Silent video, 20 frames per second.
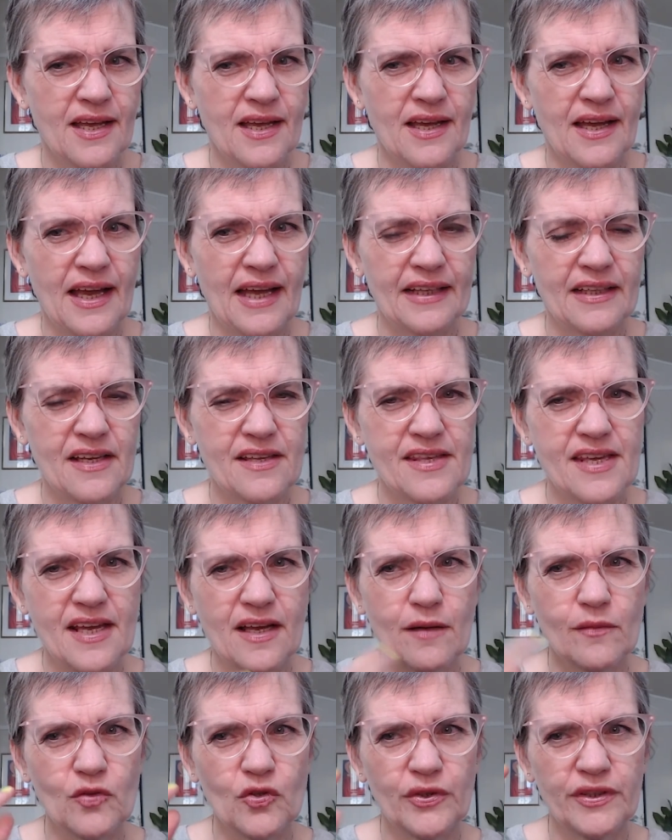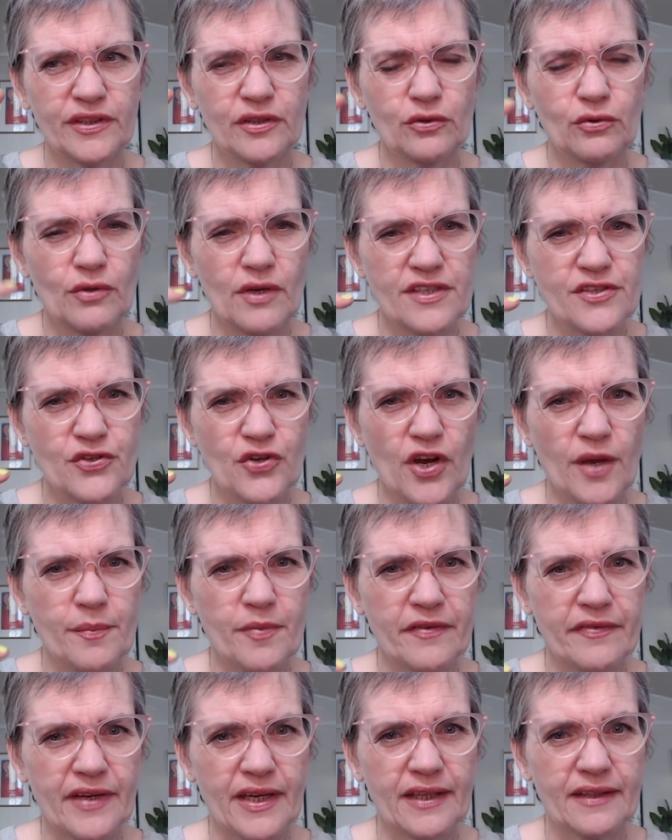And I think I'm going to do a stripe
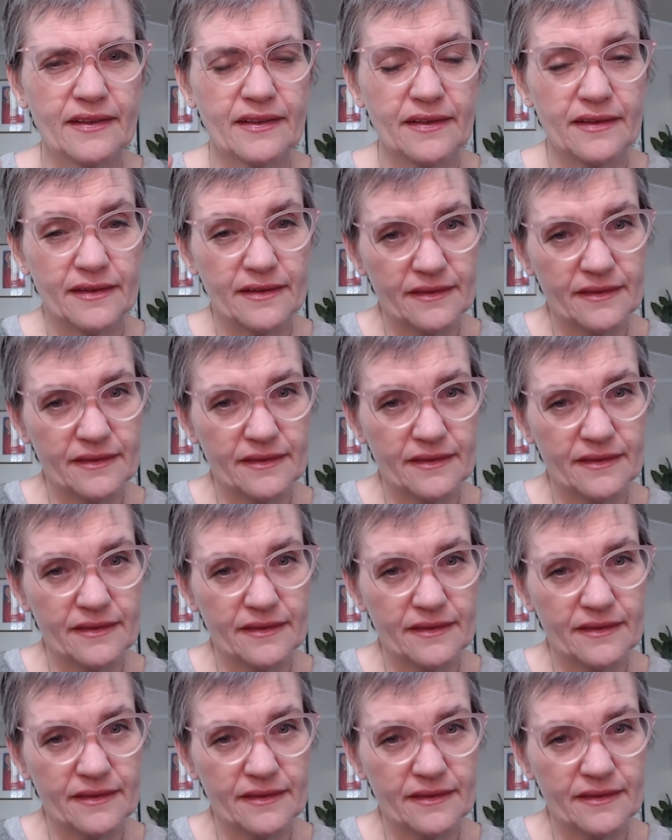effect,